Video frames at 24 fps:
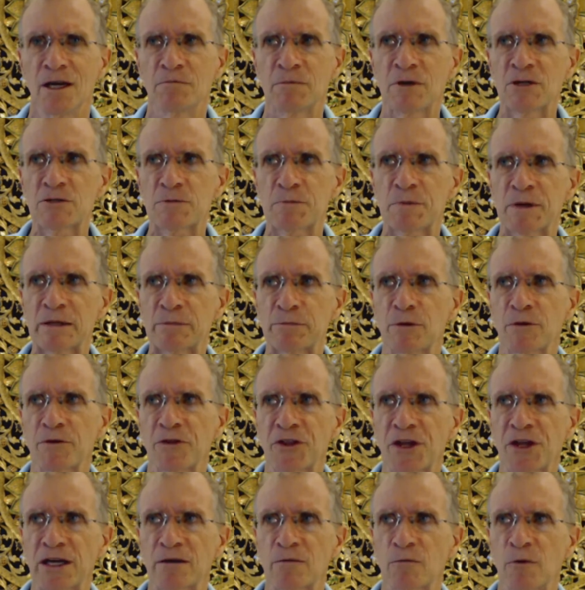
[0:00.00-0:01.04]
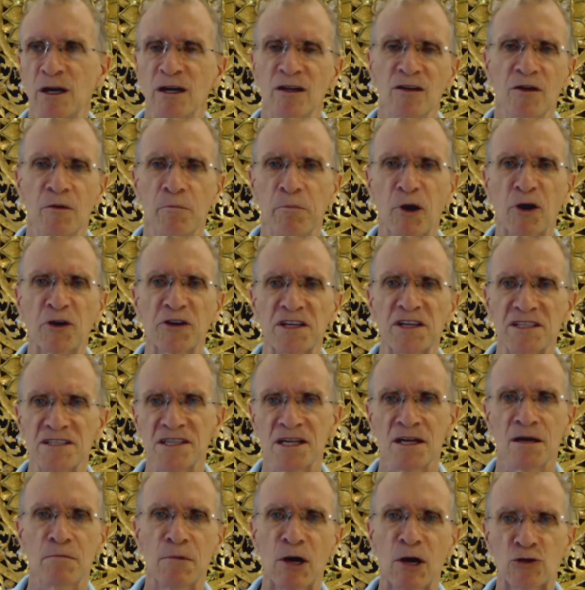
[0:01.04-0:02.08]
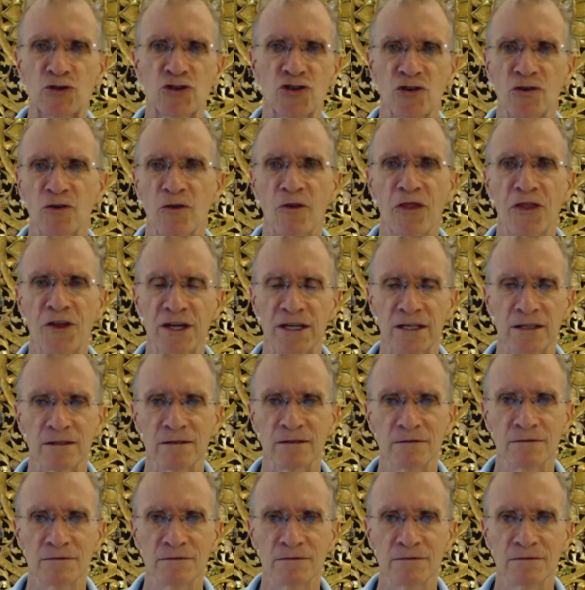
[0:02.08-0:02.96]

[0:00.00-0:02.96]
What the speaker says: most people think, well, the body is an emotional thing.